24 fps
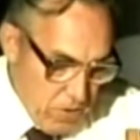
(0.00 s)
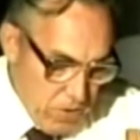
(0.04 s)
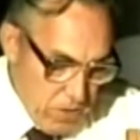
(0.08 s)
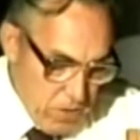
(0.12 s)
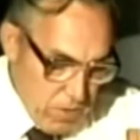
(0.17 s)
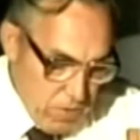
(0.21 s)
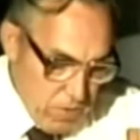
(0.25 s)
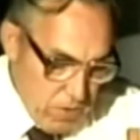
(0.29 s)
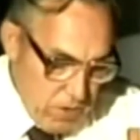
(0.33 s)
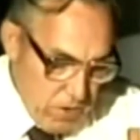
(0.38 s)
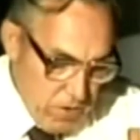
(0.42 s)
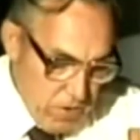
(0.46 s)
The
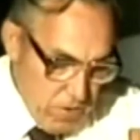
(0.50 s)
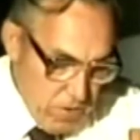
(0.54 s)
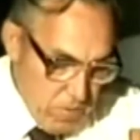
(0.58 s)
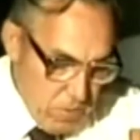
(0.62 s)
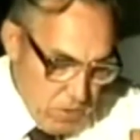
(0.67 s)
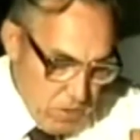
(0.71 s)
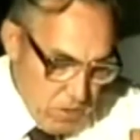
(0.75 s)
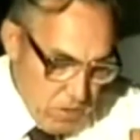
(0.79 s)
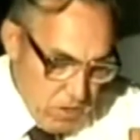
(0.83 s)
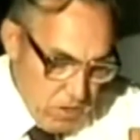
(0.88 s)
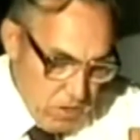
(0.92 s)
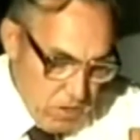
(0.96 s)
only
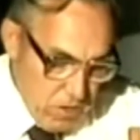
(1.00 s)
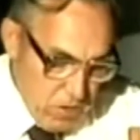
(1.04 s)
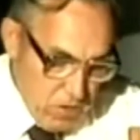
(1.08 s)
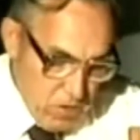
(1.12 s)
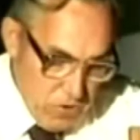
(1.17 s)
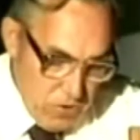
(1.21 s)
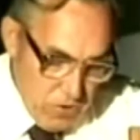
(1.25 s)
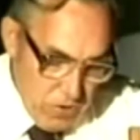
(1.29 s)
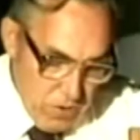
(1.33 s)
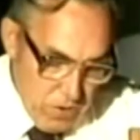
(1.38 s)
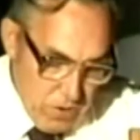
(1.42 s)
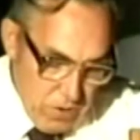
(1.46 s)
reasonable
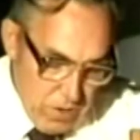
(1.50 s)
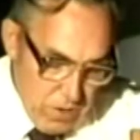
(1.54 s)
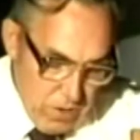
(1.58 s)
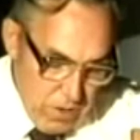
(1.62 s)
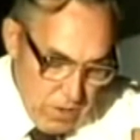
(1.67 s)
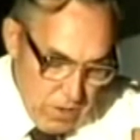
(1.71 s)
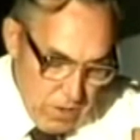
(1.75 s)
conclusion